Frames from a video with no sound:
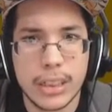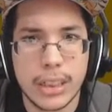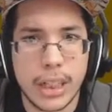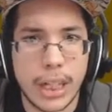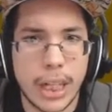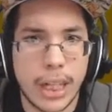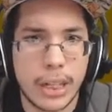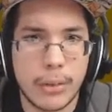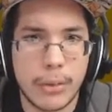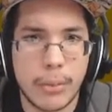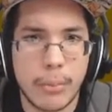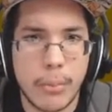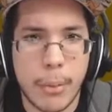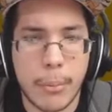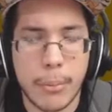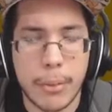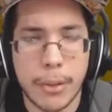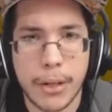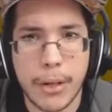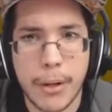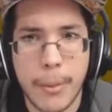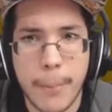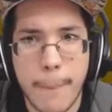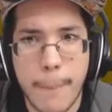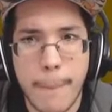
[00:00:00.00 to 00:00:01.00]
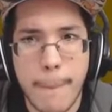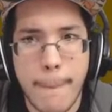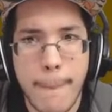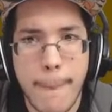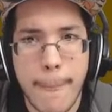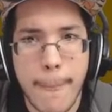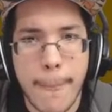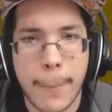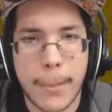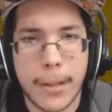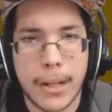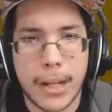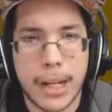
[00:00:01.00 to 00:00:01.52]
I don't remember.
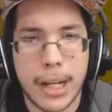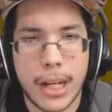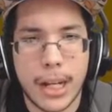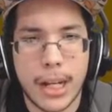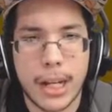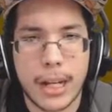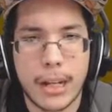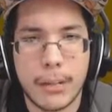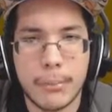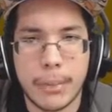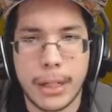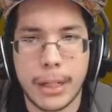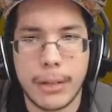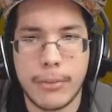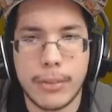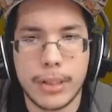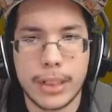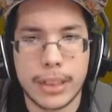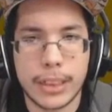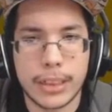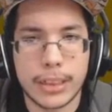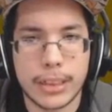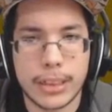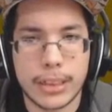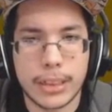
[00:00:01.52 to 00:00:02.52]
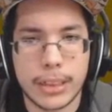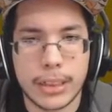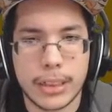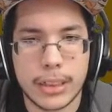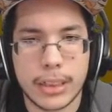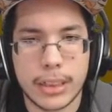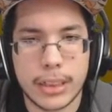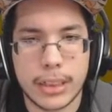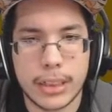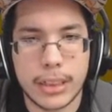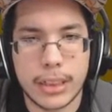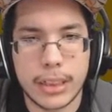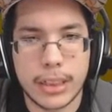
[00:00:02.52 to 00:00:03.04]
I want to
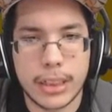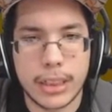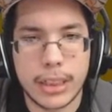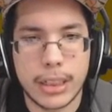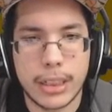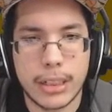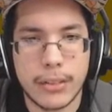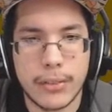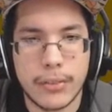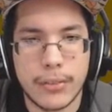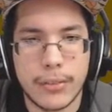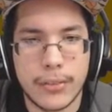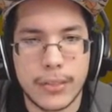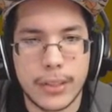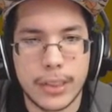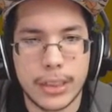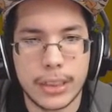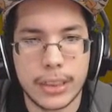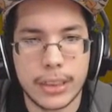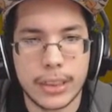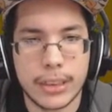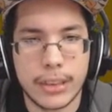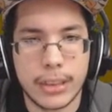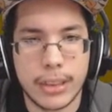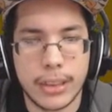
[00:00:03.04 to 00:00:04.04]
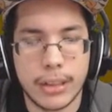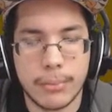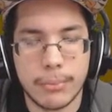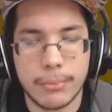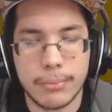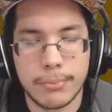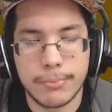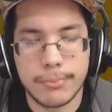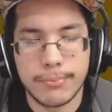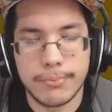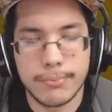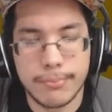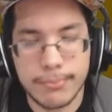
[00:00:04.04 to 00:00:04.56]
give this. No,
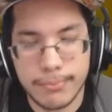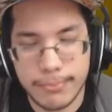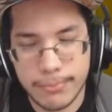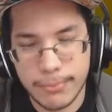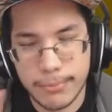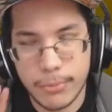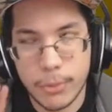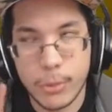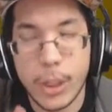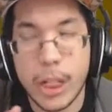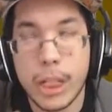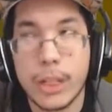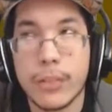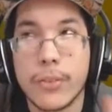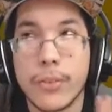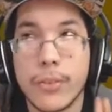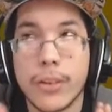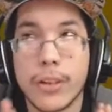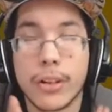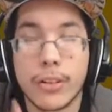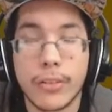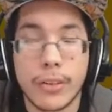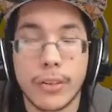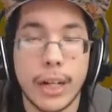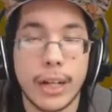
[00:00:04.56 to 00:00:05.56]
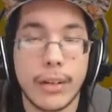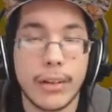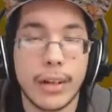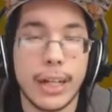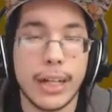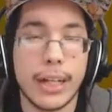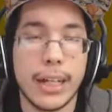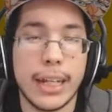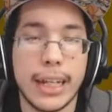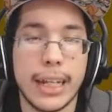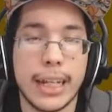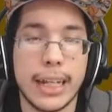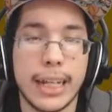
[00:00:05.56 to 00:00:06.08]
went for Growl.
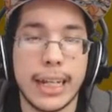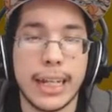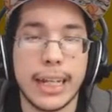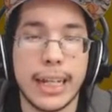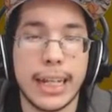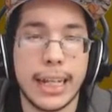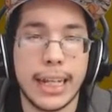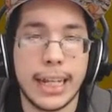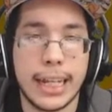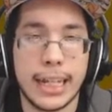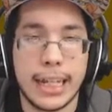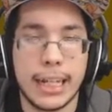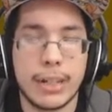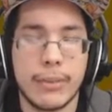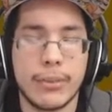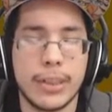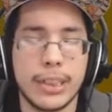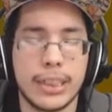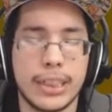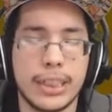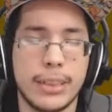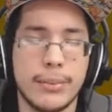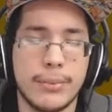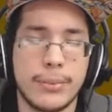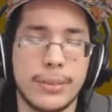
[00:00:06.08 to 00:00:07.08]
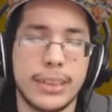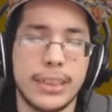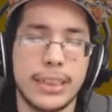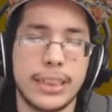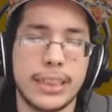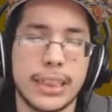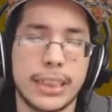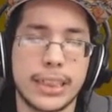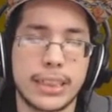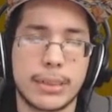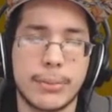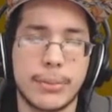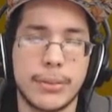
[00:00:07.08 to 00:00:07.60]
I want to give these
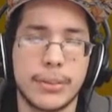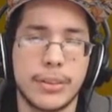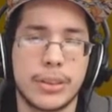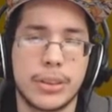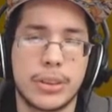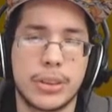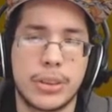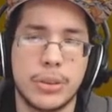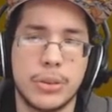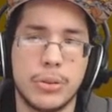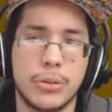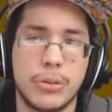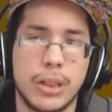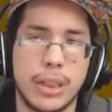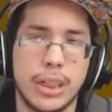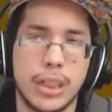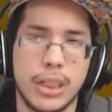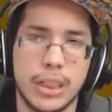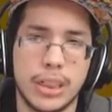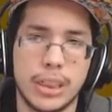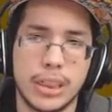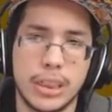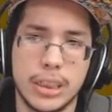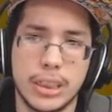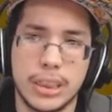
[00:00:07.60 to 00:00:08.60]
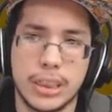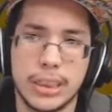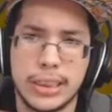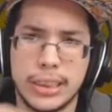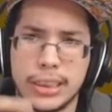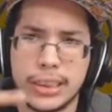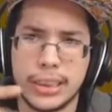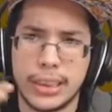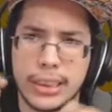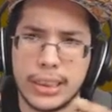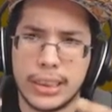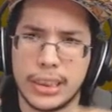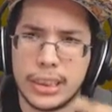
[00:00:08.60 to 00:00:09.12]
experience to
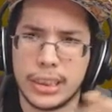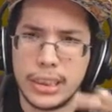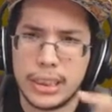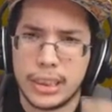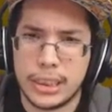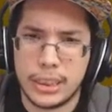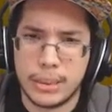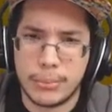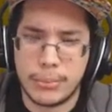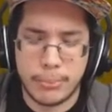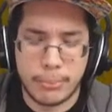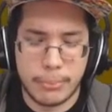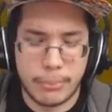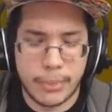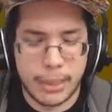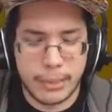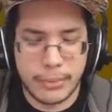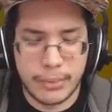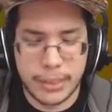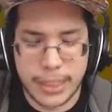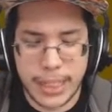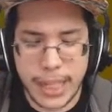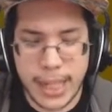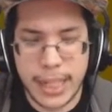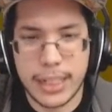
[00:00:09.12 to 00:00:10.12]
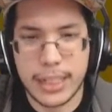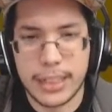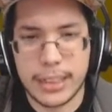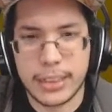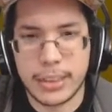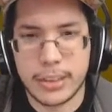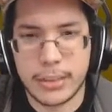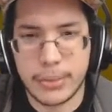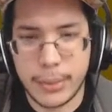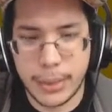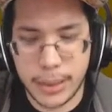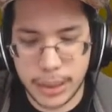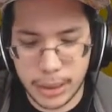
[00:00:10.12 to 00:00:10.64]
my Rattata, so
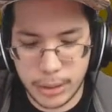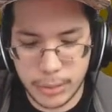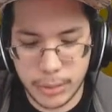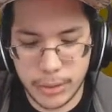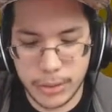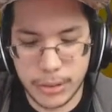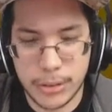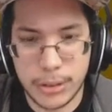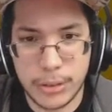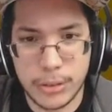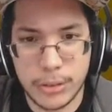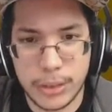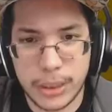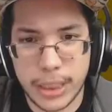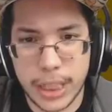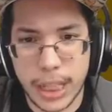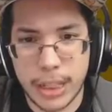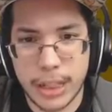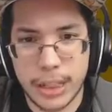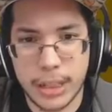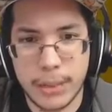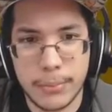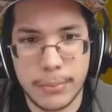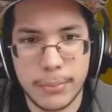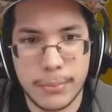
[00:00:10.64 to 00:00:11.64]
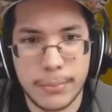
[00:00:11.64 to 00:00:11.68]
might as well use that up.